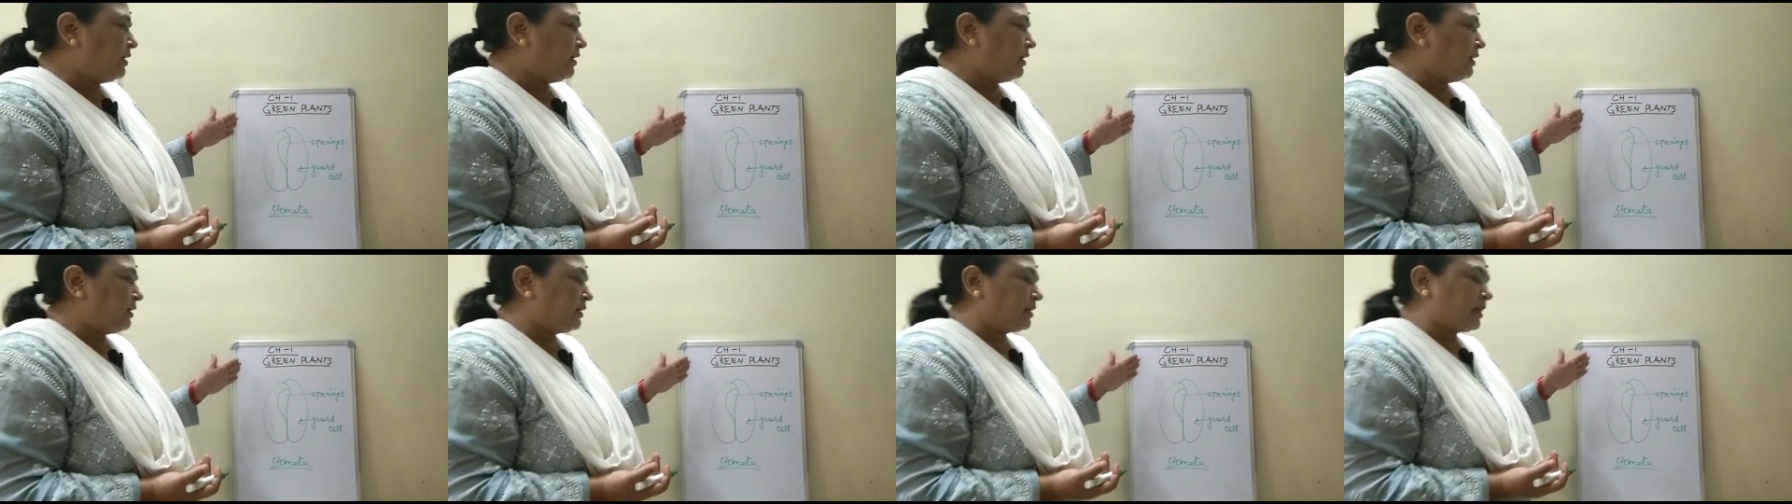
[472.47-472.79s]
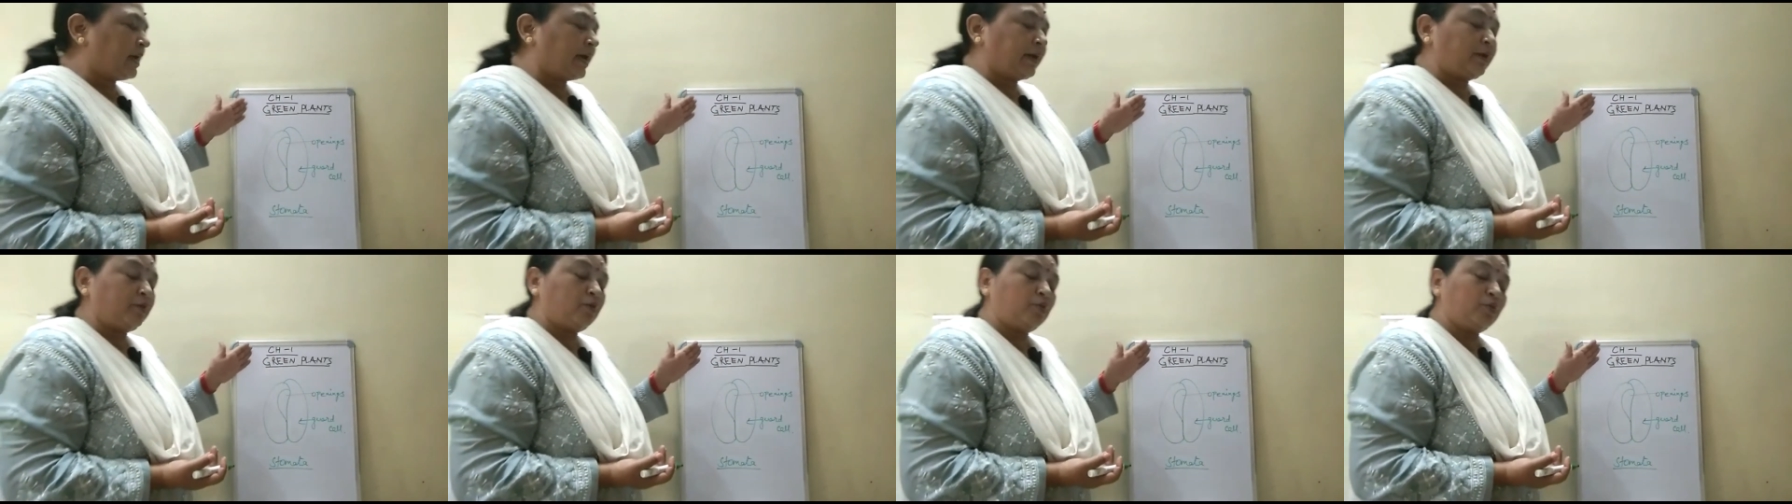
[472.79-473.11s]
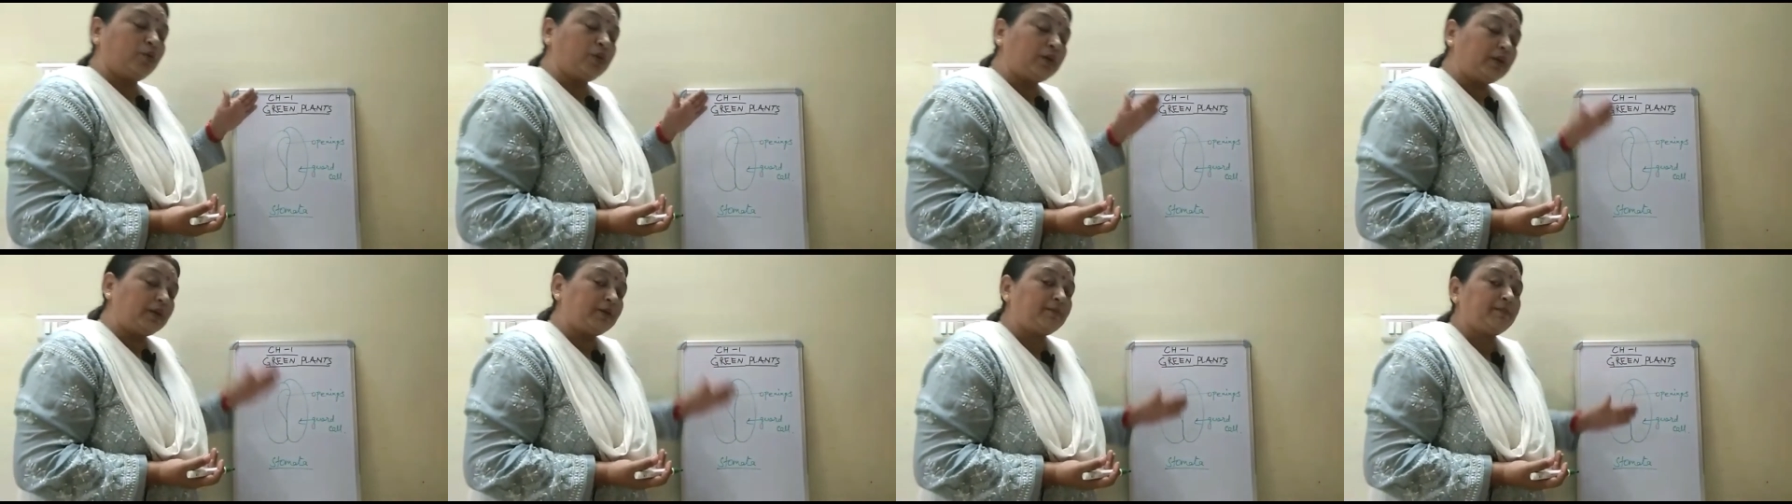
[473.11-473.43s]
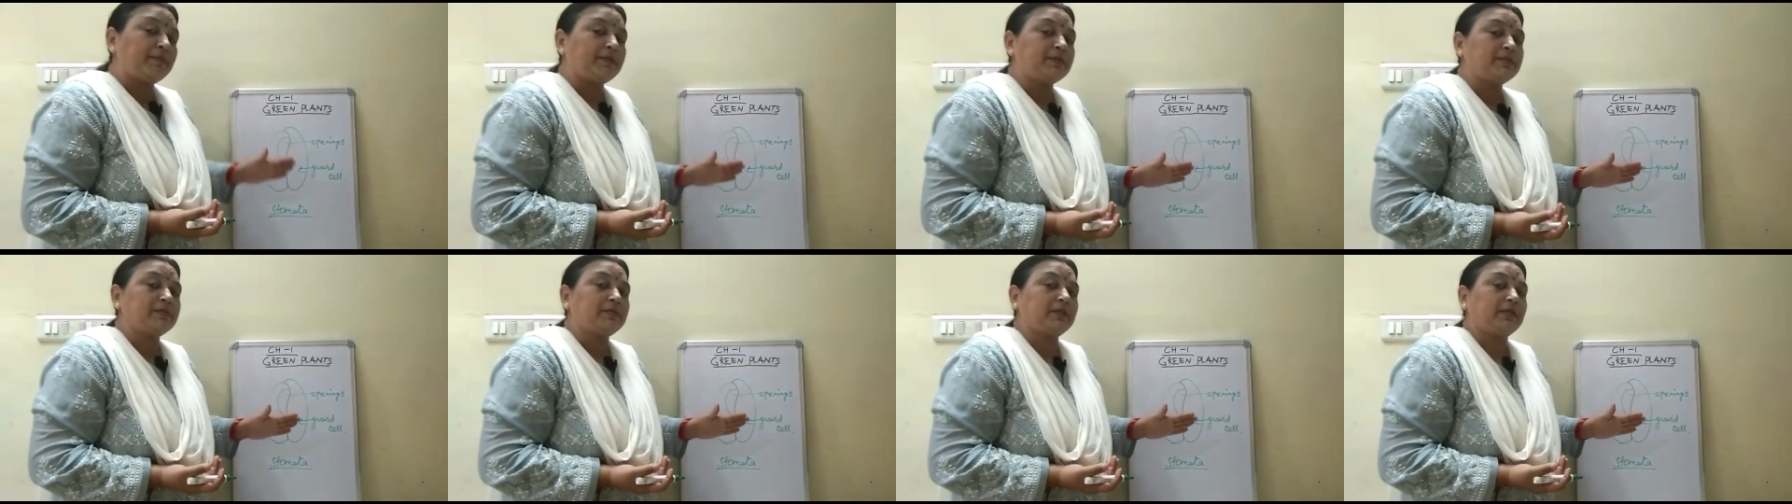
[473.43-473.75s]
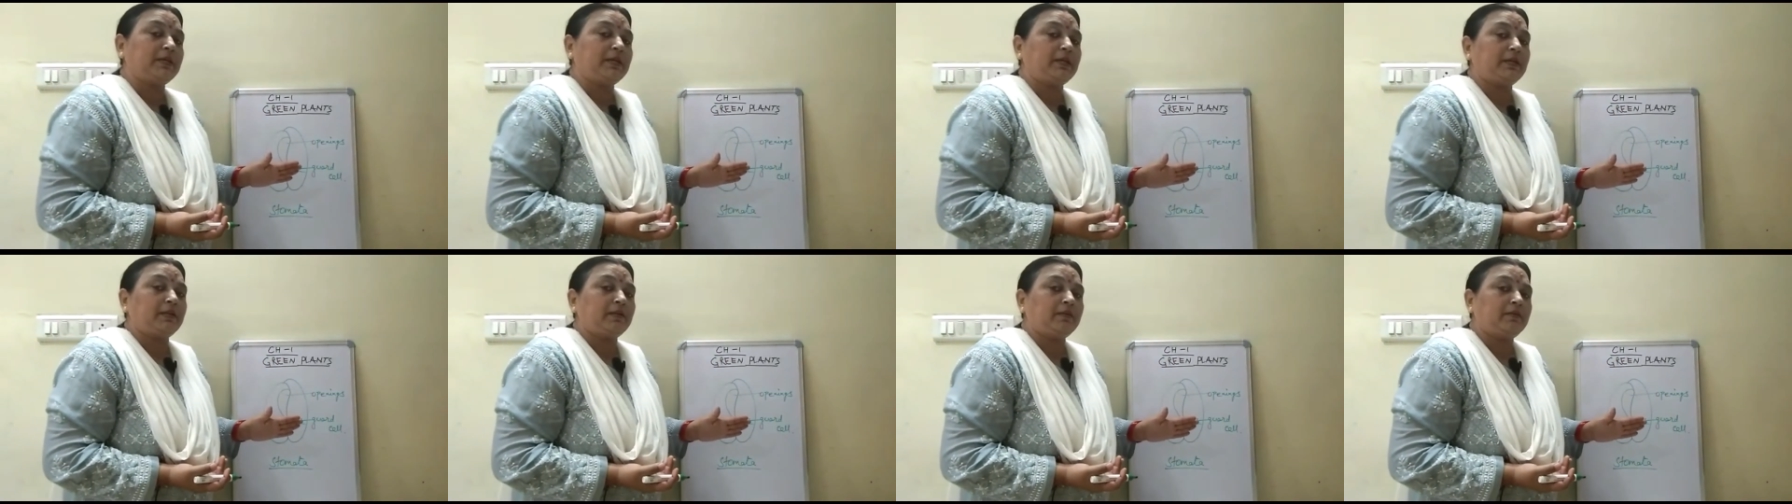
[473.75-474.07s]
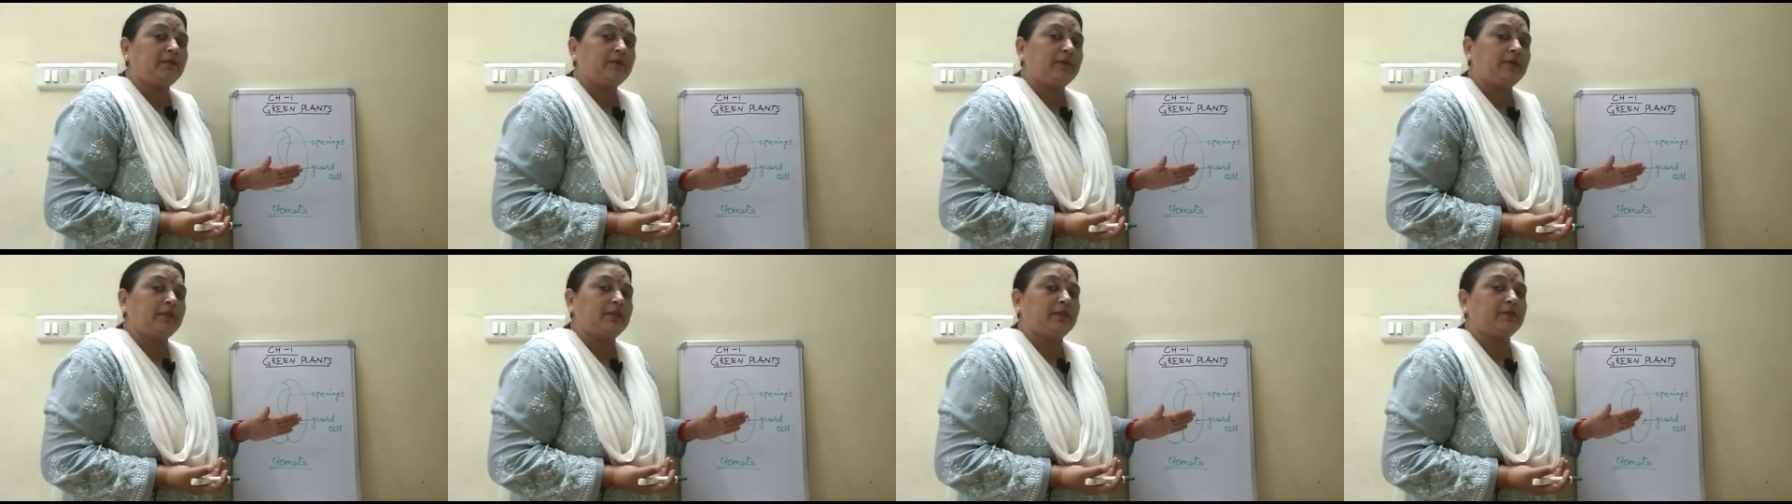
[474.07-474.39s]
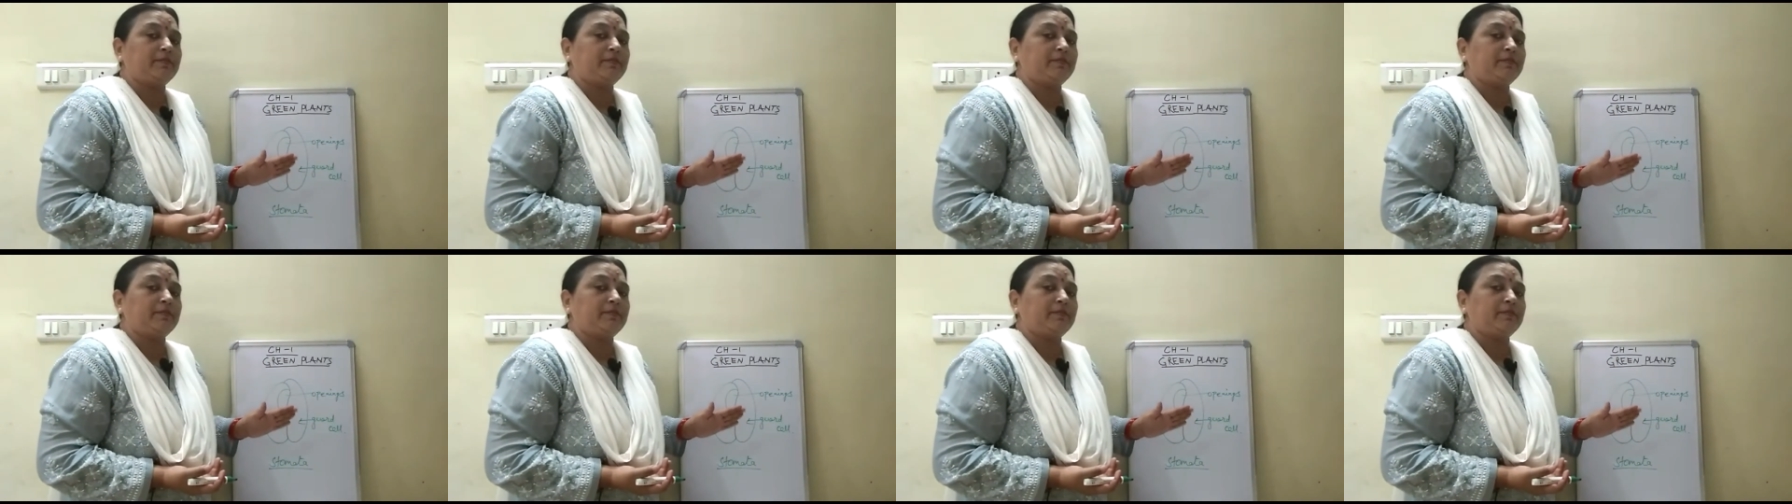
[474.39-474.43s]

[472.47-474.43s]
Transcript: It can only be seen in